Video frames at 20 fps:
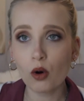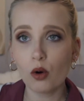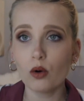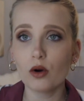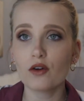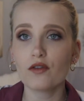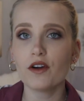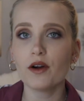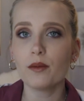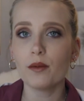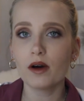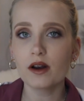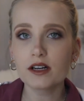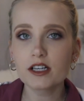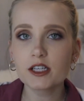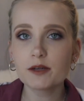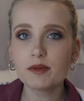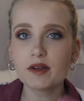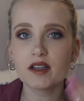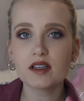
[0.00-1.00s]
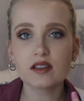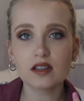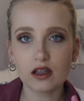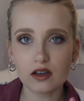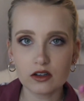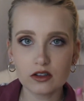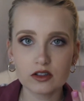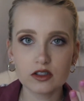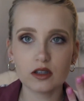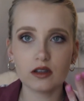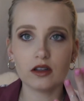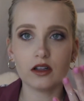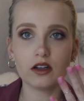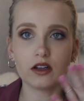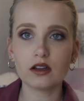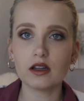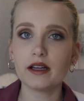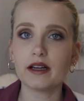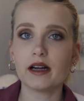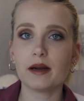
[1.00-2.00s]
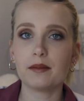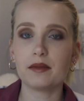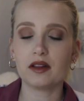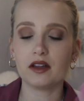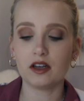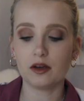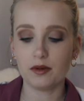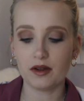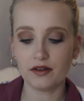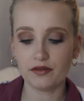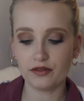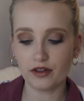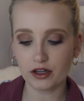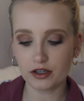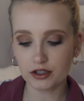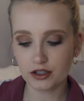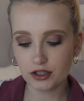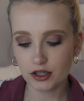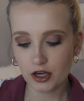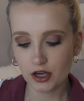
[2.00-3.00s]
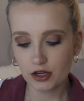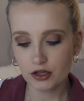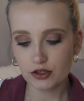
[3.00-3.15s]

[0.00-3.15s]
or if I want it to be subtle to look like I'm a little bit flushed.